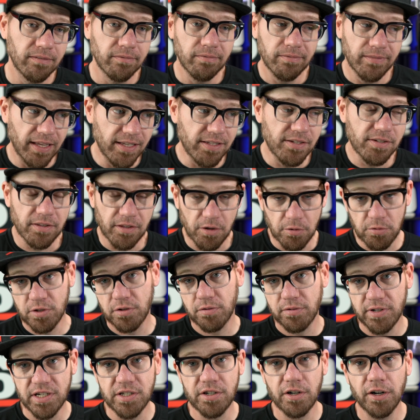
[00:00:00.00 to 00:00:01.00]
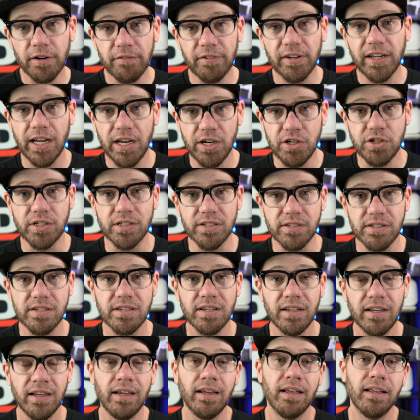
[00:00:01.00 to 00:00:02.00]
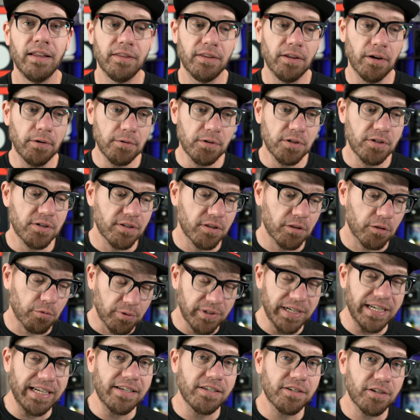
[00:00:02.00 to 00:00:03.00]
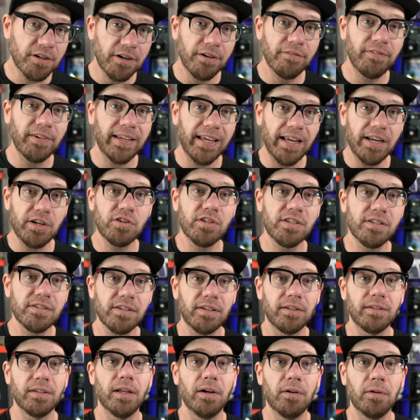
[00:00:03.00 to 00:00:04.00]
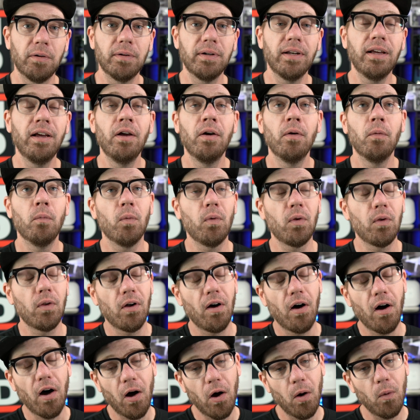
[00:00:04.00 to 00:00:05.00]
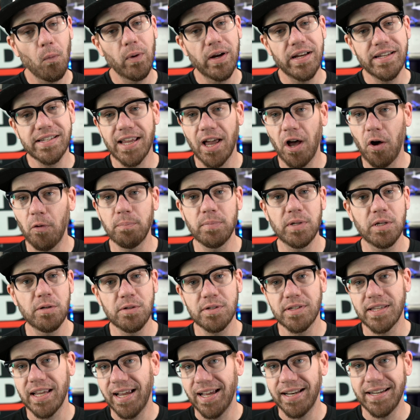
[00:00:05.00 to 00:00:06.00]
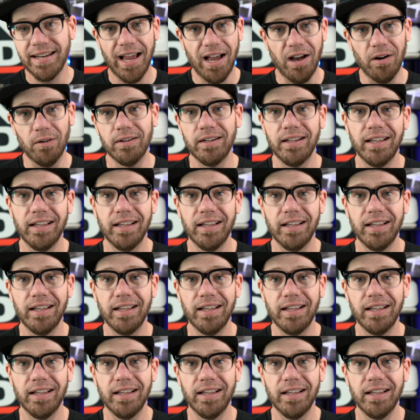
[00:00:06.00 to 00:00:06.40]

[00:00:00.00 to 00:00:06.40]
That's those three certifications. Those three certifications alone will always help you stand out.